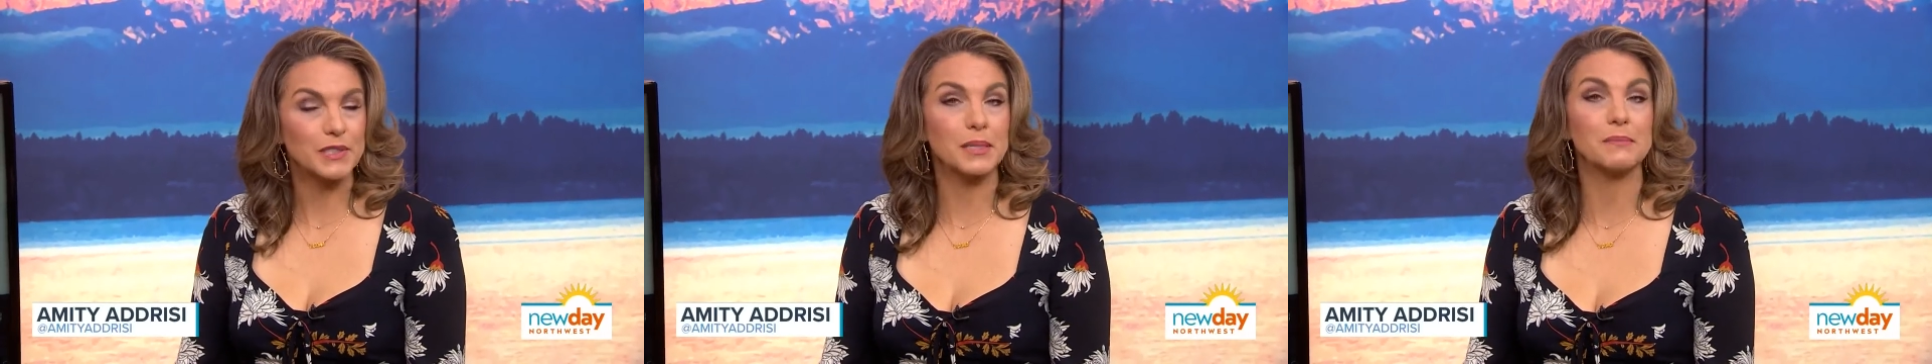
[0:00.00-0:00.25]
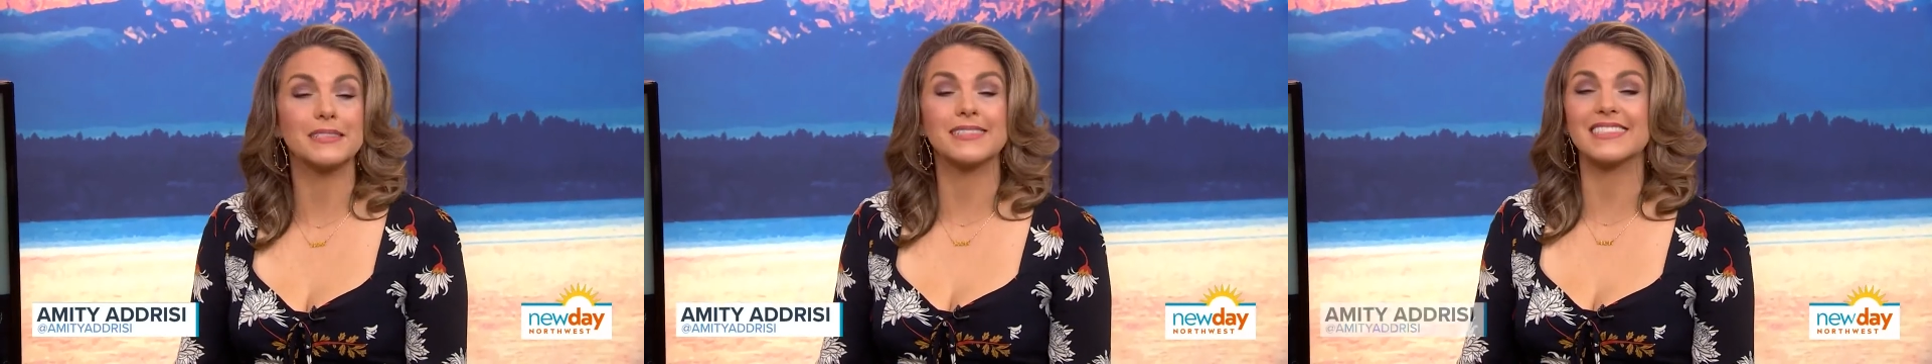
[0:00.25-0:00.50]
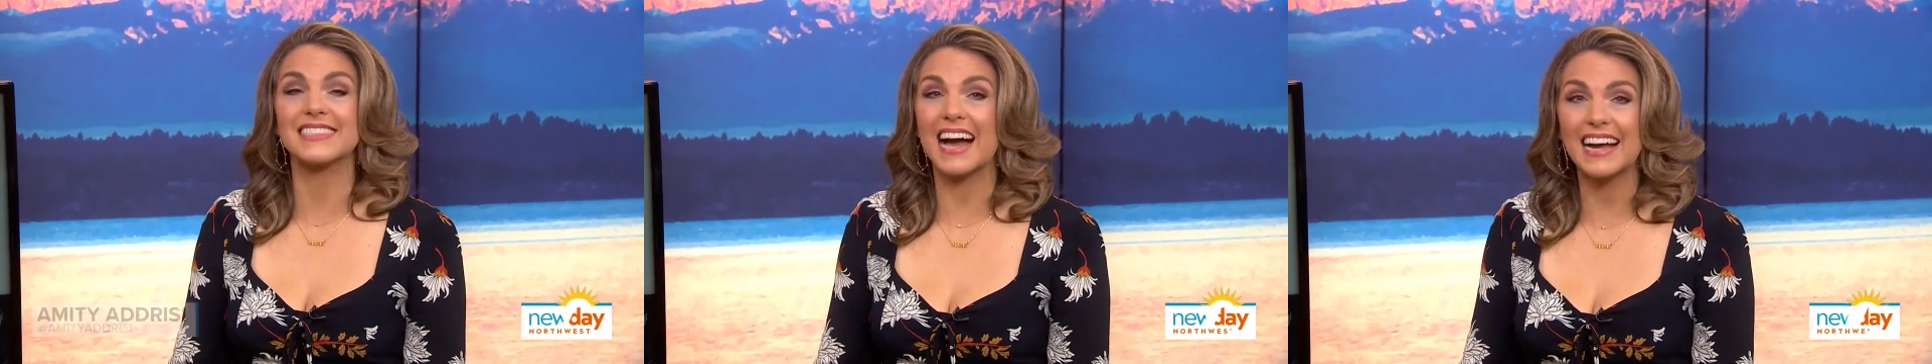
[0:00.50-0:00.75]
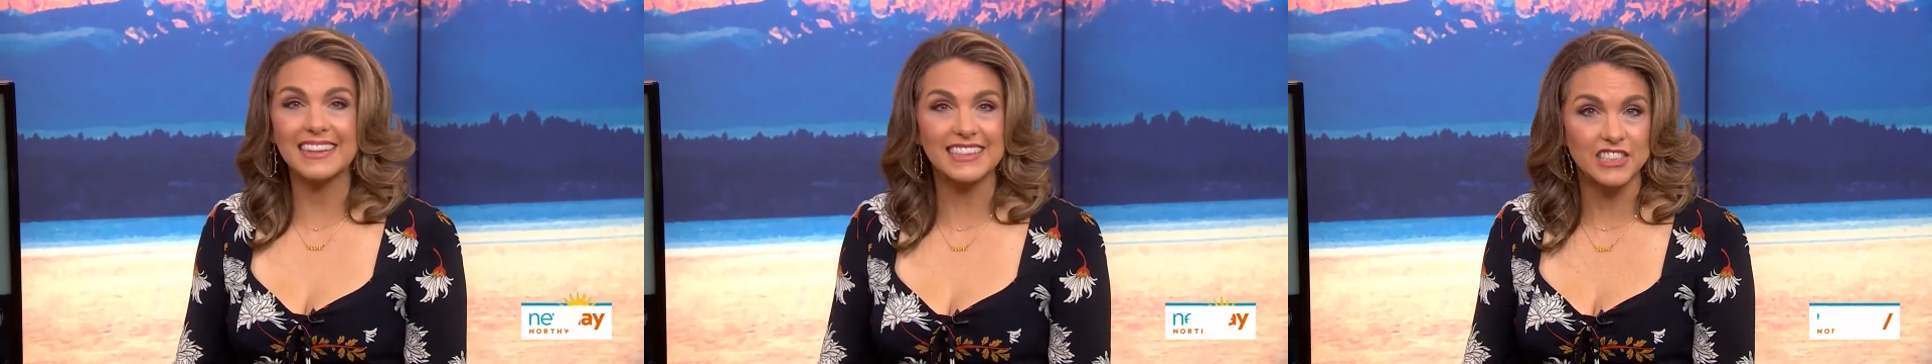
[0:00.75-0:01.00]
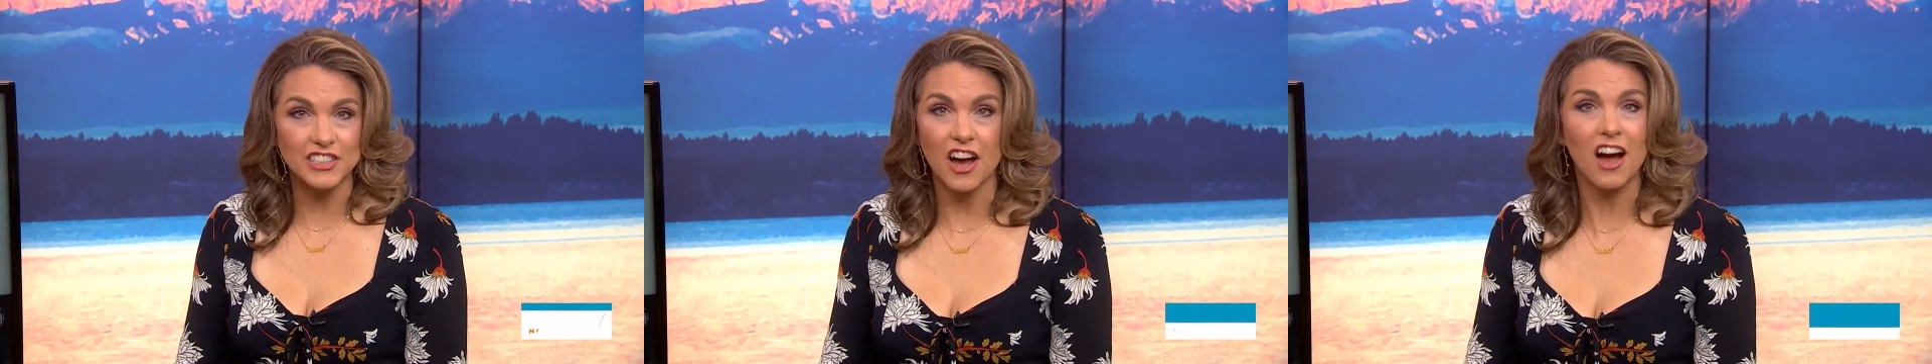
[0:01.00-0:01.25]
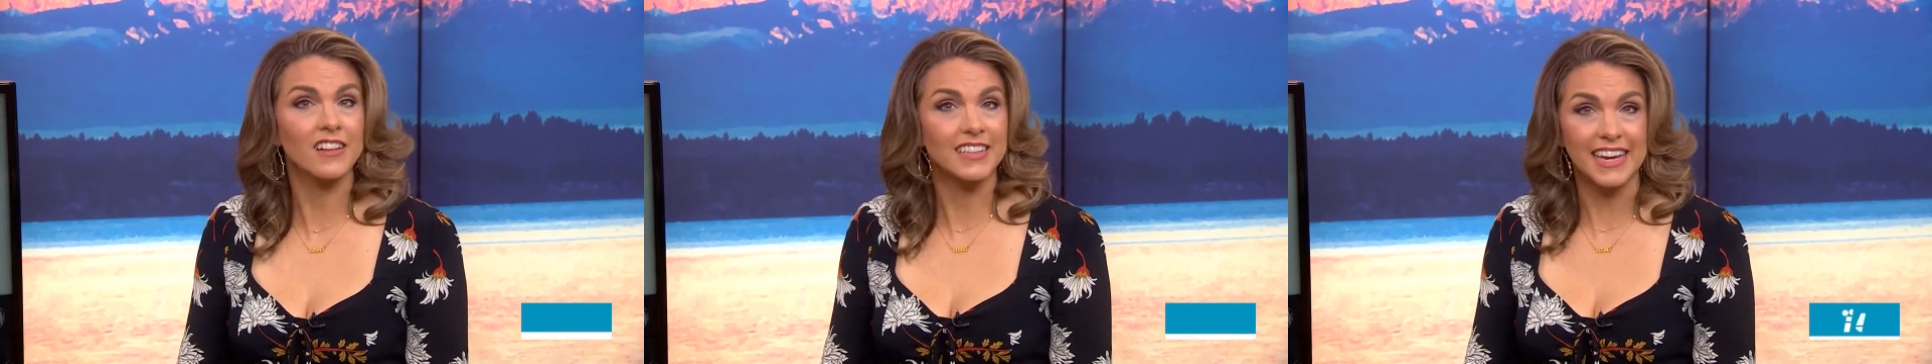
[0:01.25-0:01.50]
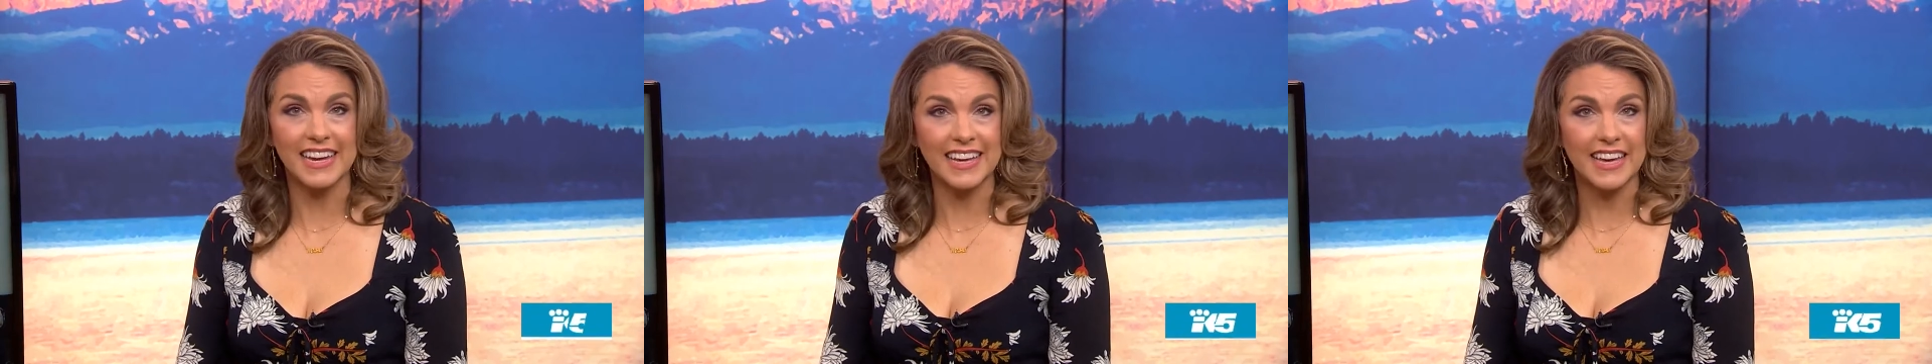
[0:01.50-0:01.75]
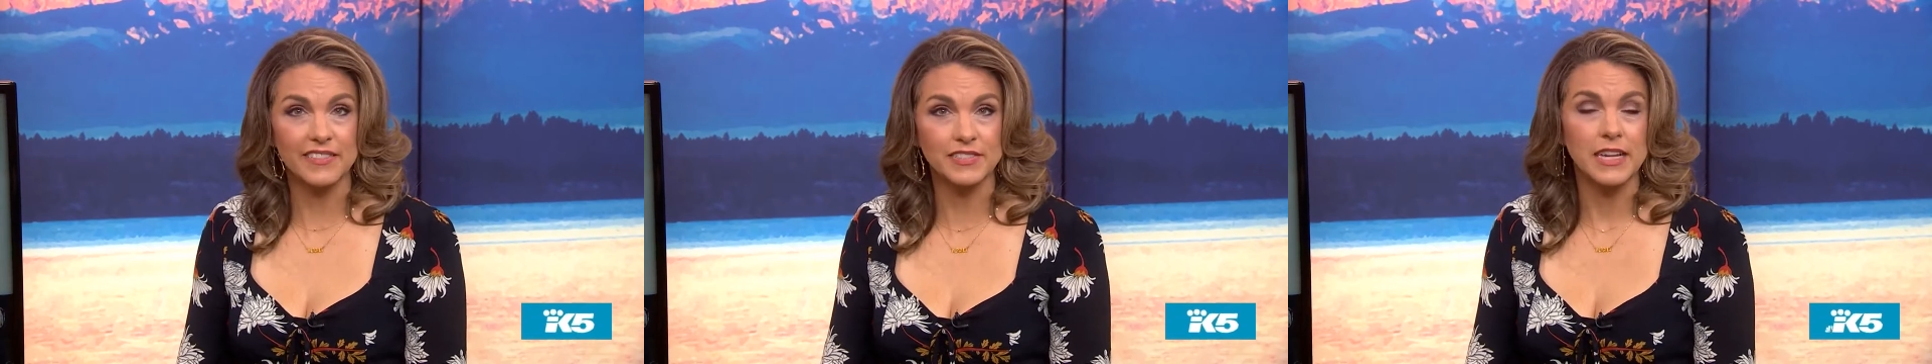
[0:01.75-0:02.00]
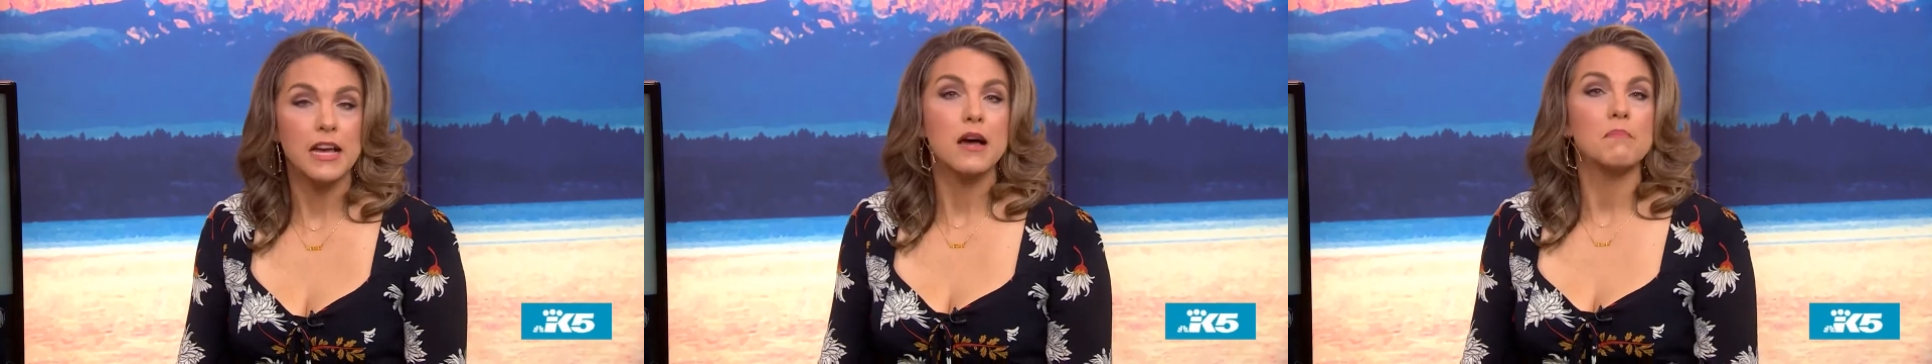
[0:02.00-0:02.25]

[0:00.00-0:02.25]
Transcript: some stylish holiday gifts.